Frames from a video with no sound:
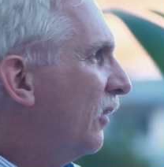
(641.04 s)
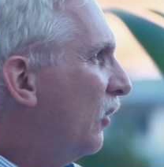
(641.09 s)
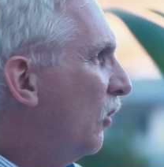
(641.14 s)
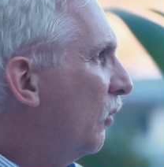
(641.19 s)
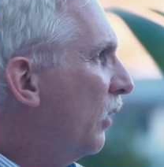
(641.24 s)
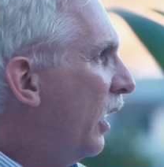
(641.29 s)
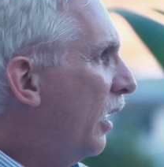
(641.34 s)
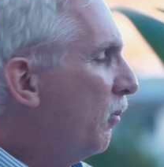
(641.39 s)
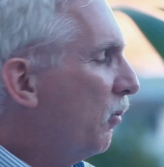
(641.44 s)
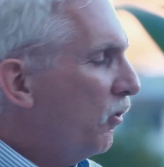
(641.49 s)

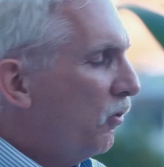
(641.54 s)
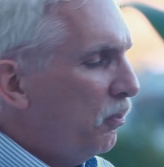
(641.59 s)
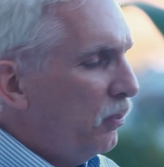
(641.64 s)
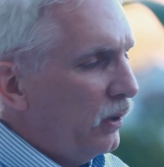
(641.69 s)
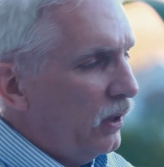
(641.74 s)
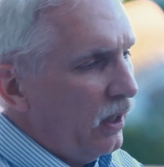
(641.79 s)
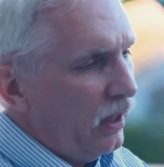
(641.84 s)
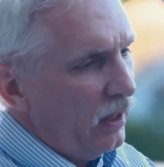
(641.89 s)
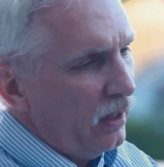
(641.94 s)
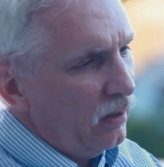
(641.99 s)
low gamers
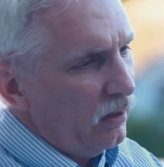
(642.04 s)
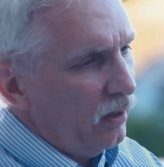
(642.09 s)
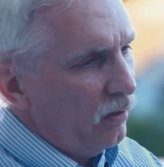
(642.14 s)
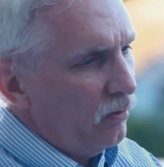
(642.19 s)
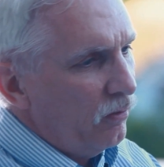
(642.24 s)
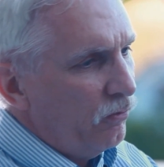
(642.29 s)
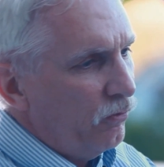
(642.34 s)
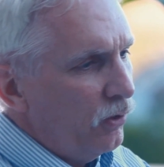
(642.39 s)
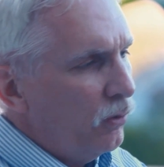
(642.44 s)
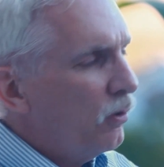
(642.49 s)
play
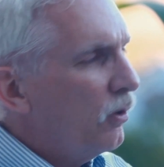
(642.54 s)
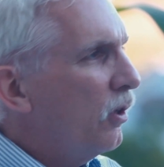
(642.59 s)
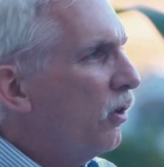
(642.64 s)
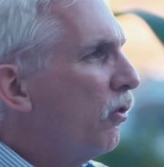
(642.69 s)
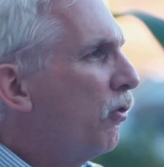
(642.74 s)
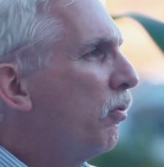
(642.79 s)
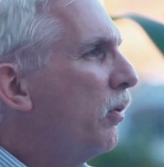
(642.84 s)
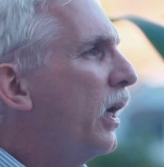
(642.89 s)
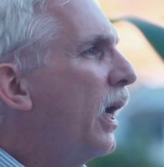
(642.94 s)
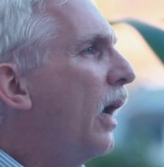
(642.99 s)
fewer than
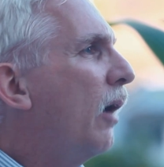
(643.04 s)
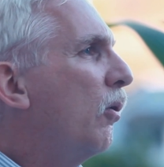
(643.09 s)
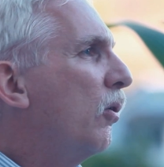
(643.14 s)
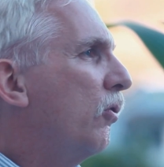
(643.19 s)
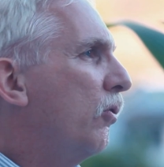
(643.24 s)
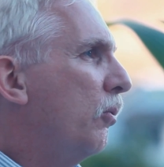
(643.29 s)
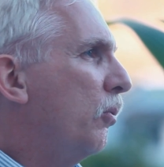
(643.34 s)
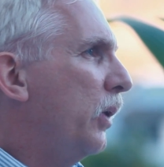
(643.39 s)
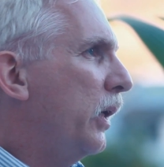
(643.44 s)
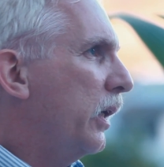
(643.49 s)
3
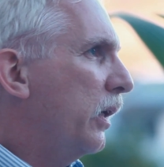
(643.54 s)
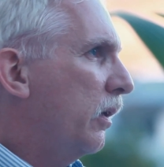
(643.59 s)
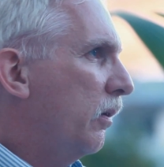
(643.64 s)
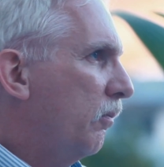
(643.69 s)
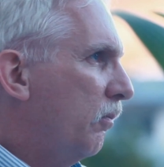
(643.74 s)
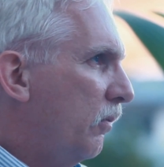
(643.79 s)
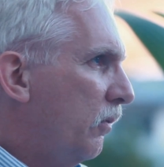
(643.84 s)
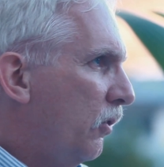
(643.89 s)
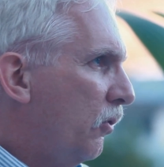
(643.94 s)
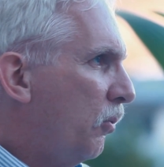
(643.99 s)
hours a week
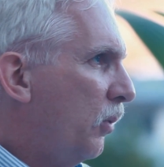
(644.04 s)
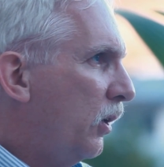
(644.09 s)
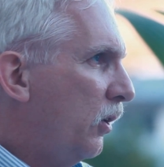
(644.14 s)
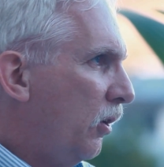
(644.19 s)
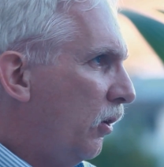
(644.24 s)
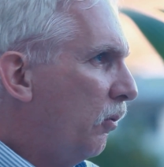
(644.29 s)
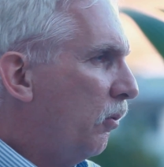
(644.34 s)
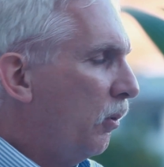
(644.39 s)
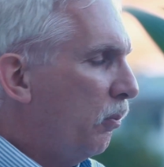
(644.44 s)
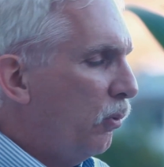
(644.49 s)
is what
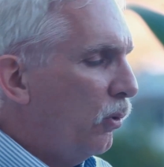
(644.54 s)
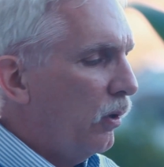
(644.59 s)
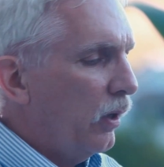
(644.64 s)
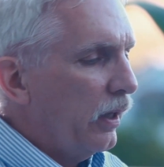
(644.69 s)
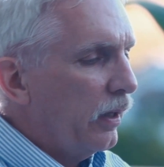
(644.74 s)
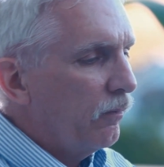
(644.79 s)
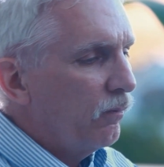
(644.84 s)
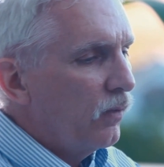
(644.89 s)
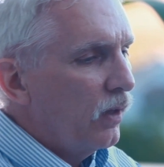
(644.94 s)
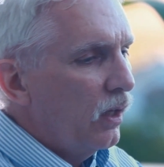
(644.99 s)
they're
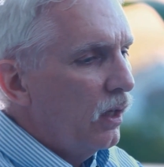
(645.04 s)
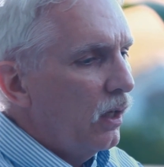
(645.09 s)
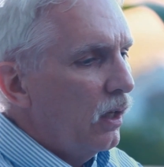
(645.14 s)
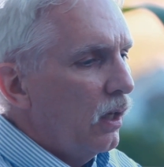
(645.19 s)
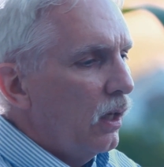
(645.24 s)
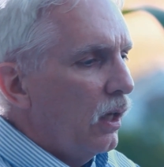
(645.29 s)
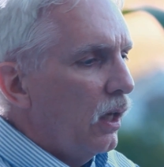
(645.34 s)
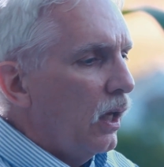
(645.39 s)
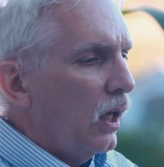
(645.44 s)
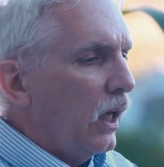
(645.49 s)
reporting.
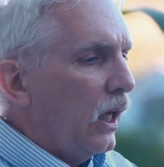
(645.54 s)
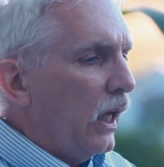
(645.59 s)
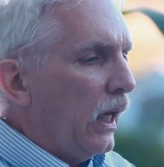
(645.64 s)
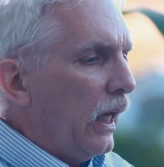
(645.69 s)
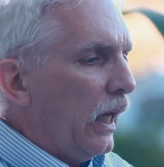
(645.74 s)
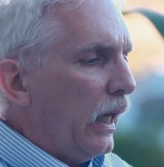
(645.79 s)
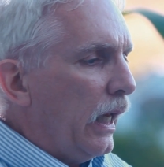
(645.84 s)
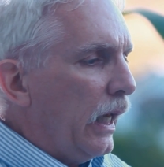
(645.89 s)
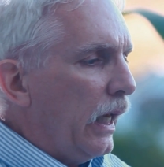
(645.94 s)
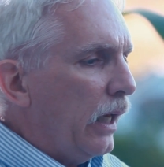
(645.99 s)

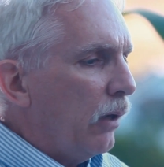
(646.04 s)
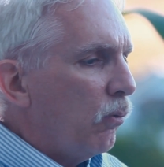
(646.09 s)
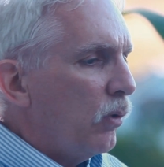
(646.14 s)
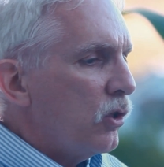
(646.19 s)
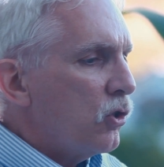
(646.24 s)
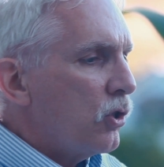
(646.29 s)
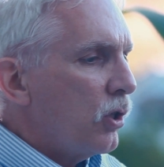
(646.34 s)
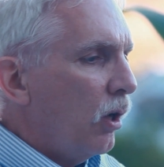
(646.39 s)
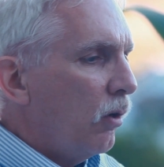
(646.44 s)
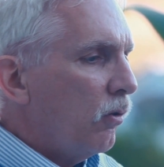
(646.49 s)
And we
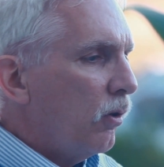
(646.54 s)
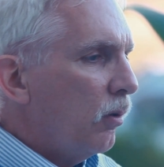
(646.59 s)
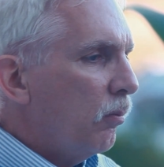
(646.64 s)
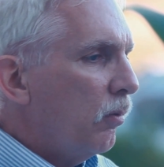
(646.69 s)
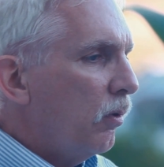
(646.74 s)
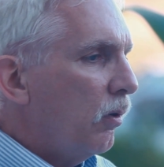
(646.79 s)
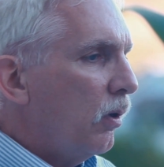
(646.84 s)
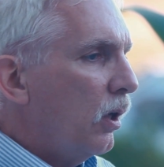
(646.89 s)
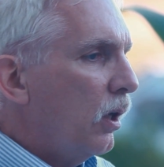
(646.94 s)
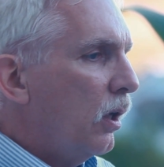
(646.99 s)
show
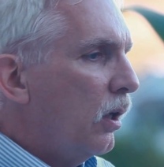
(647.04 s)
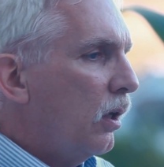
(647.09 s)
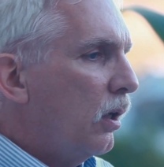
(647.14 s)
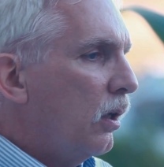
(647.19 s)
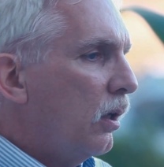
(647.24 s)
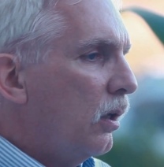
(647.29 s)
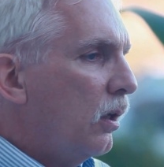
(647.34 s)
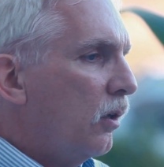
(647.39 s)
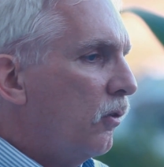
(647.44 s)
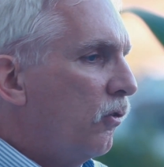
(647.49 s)
them
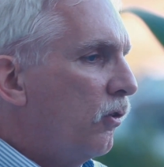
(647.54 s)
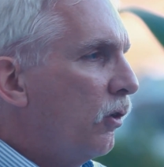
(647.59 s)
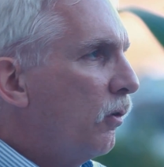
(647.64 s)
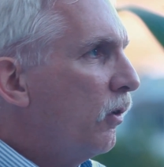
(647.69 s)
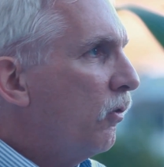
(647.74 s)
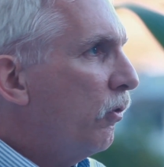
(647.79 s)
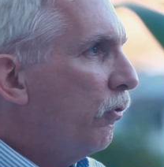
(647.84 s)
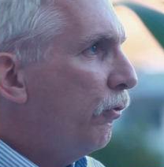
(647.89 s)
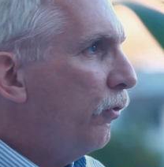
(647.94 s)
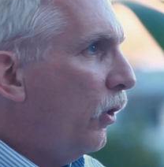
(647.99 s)
a
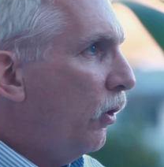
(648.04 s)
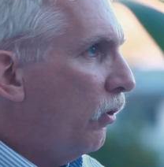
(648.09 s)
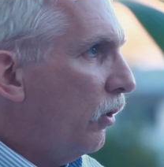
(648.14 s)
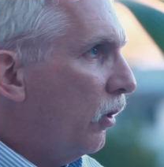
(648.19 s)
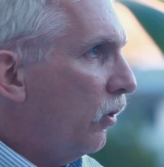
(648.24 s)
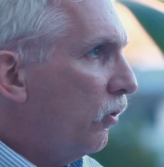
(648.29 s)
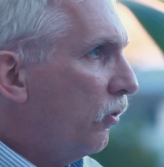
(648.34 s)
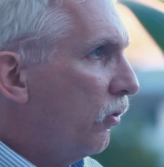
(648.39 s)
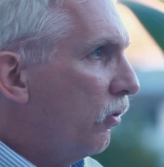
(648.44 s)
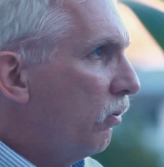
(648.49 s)
series of
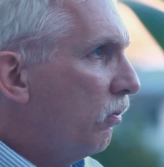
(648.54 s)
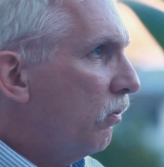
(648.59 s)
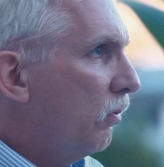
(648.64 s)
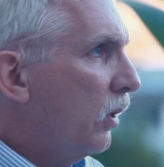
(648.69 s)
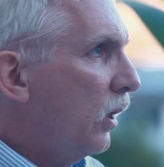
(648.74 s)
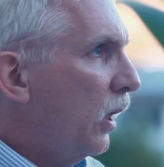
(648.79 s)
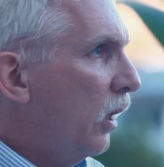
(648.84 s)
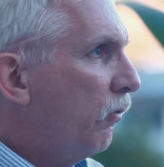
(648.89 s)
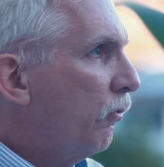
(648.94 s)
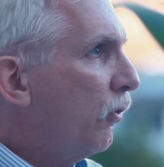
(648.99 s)
photos,
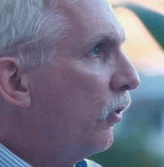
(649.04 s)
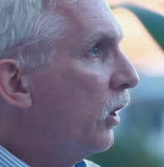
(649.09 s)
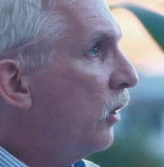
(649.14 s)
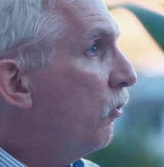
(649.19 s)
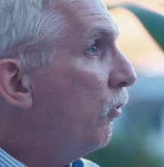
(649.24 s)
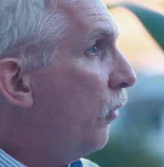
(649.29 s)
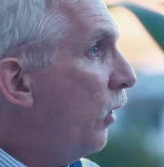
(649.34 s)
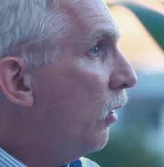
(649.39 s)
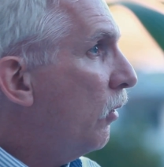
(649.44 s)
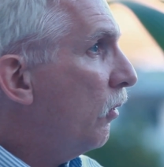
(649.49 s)
and for
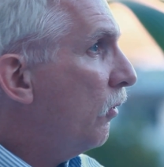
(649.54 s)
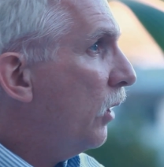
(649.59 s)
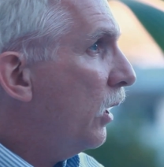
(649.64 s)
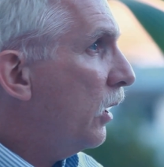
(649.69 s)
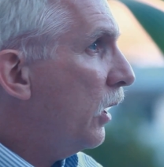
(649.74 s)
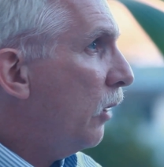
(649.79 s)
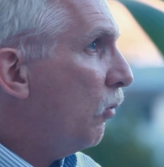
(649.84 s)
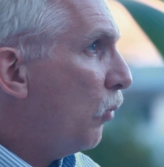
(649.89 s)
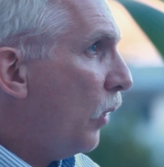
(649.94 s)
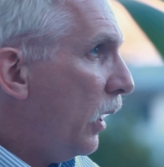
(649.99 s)
each photo
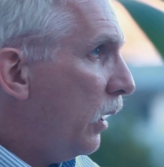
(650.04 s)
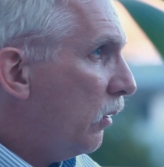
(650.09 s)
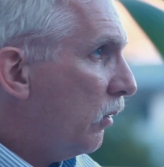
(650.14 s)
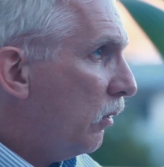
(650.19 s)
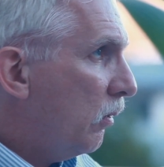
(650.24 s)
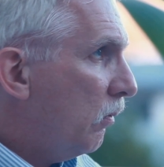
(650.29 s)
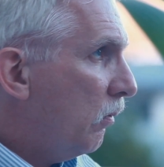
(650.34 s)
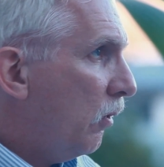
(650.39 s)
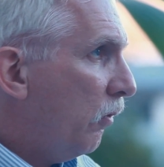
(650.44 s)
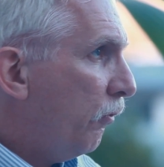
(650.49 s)
then they rate
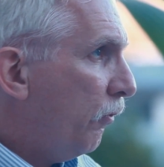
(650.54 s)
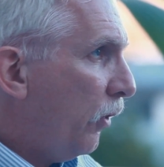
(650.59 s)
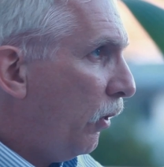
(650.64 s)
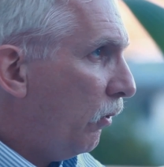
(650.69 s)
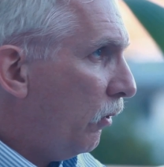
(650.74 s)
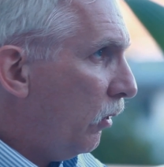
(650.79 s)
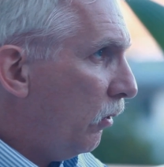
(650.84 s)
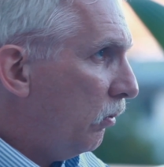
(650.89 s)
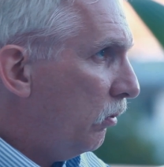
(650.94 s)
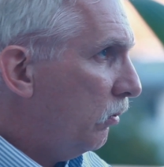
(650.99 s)
the
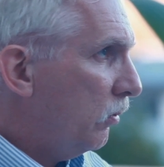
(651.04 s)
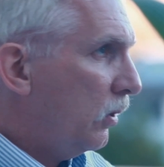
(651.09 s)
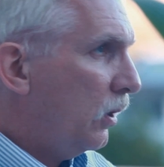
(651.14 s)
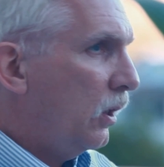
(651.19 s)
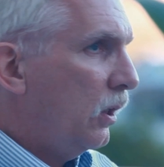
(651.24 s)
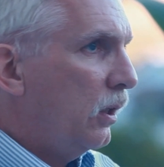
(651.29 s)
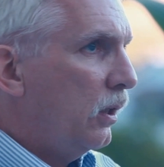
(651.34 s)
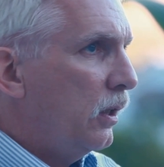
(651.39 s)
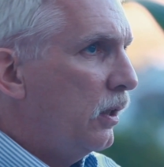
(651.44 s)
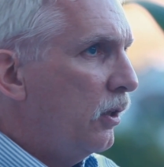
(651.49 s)

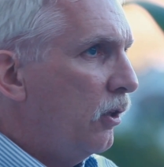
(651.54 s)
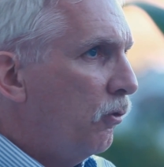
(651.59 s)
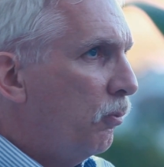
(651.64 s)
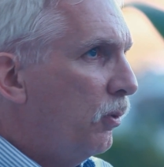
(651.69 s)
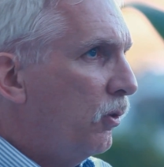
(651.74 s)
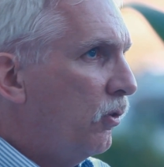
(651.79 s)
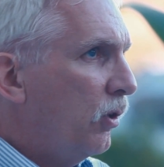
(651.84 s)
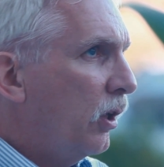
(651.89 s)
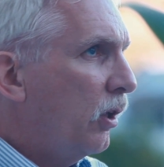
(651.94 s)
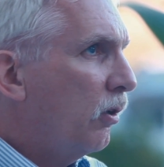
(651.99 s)
photo. In this
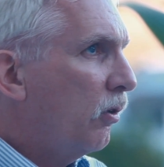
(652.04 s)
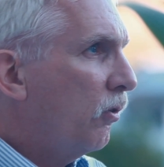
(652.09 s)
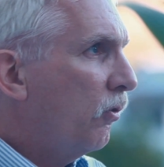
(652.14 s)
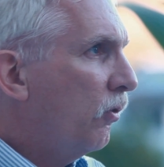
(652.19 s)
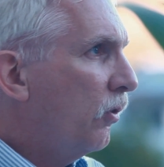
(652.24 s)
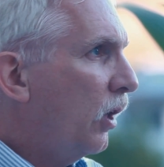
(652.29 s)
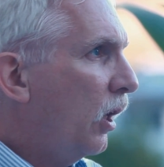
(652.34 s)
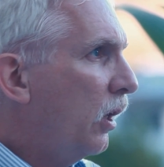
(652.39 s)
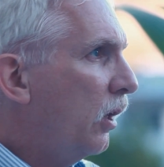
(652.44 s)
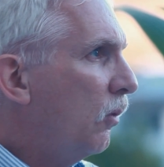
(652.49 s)
particular
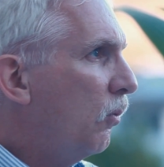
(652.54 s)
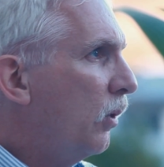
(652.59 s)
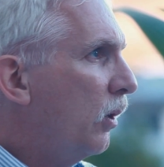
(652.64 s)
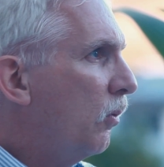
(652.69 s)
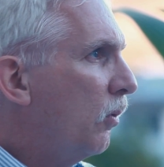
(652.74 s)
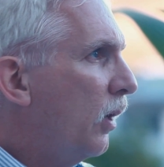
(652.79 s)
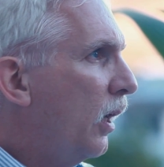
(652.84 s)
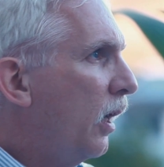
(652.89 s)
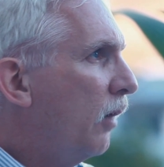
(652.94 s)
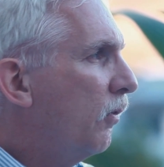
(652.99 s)
study we
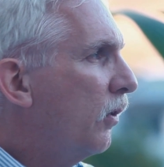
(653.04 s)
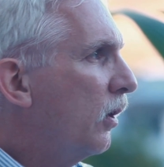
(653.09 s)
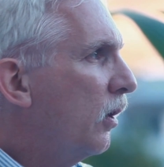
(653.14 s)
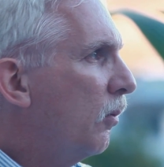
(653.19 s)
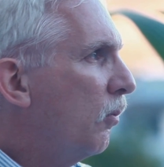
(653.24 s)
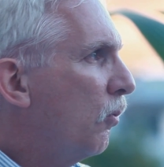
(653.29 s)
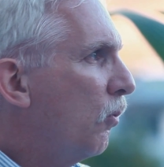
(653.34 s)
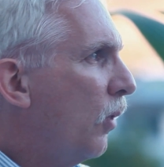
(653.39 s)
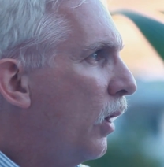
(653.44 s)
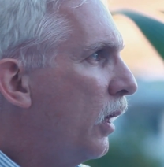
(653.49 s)
were having
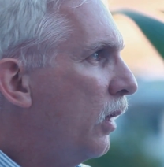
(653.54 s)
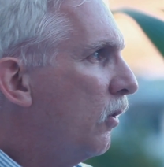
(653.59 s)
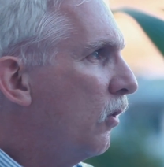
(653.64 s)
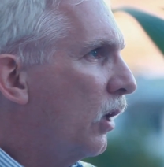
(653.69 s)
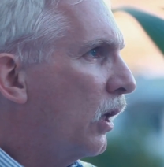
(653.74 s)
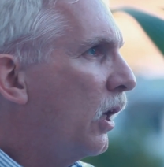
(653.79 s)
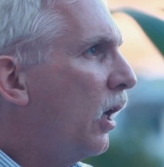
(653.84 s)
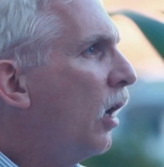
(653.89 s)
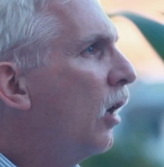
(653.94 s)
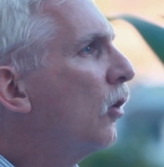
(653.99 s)
them rate
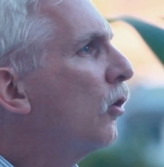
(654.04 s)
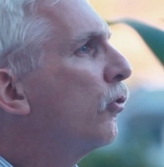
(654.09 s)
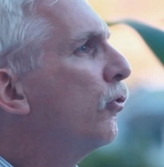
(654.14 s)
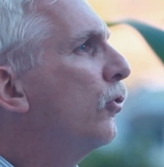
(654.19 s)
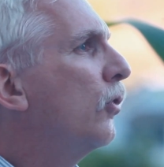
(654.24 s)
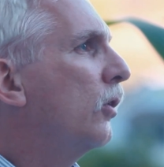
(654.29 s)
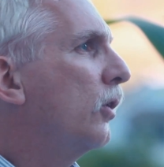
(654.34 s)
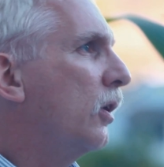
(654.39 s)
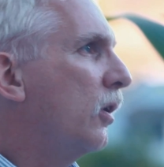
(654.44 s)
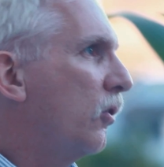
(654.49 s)
the
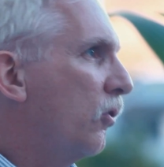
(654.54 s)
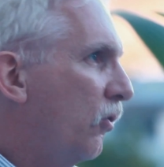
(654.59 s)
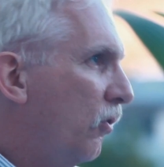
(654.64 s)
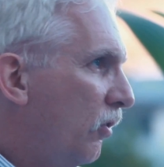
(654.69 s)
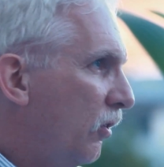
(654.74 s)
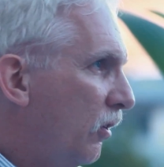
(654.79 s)
colorfulness